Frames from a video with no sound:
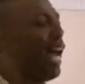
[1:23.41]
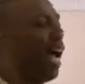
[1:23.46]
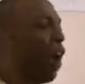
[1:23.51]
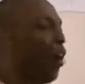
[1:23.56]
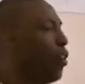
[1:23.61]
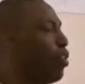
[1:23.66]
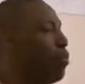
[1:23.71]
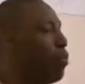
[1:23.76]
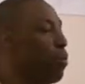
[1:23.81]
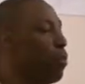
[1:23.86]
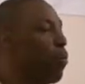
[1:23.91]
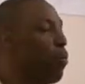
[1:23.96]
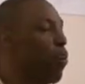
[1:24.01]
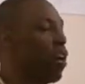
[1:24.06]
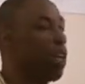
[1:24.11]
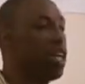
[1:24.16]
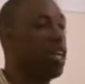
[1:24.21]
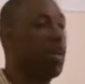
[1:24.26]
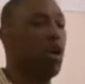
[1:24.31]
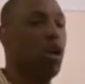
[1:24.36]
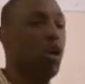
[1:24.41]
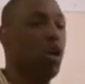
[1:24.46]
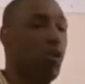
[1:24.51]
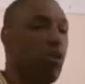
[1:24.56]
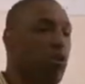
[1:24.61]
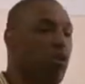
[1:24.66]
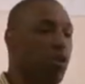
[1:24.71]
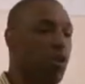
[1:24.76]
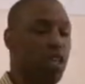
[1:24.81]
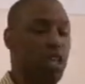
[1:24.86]
how you would market it,
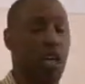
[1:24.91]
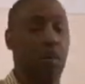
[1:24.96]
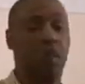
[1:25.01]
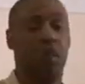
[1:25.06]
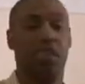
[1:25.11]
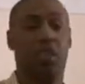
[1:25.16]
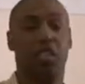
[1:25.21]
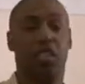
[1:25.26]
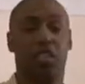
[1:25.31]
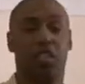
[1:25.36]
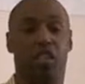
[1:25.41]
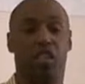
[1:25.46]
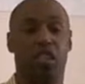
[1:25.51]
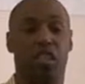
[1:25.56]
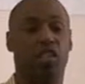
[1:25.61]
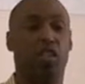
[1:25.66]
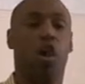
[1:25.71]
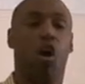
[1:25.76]
who your competition is.